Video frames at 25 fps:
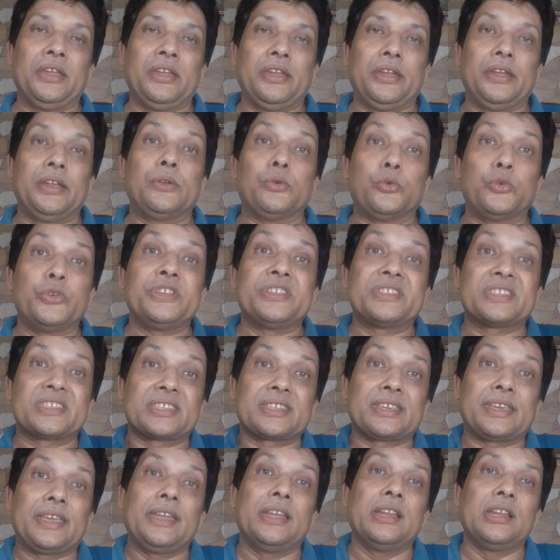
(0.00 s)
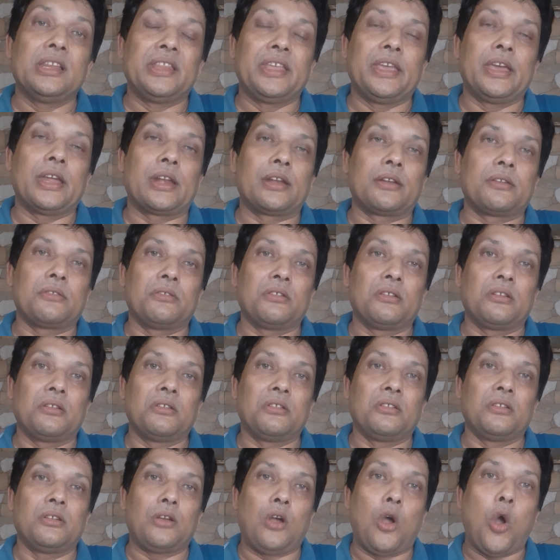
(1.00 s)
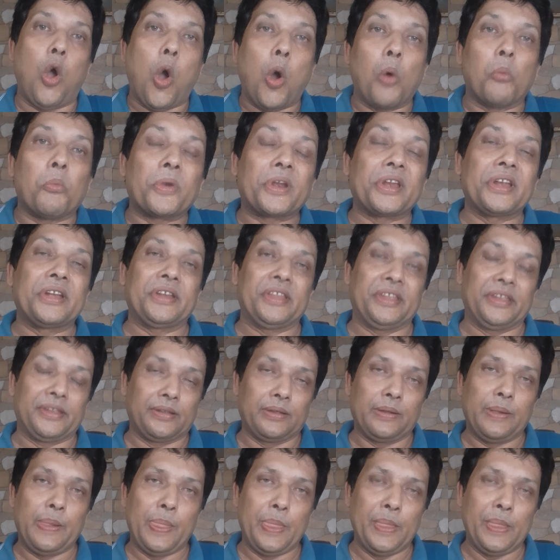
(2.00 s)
in which scale they are operating.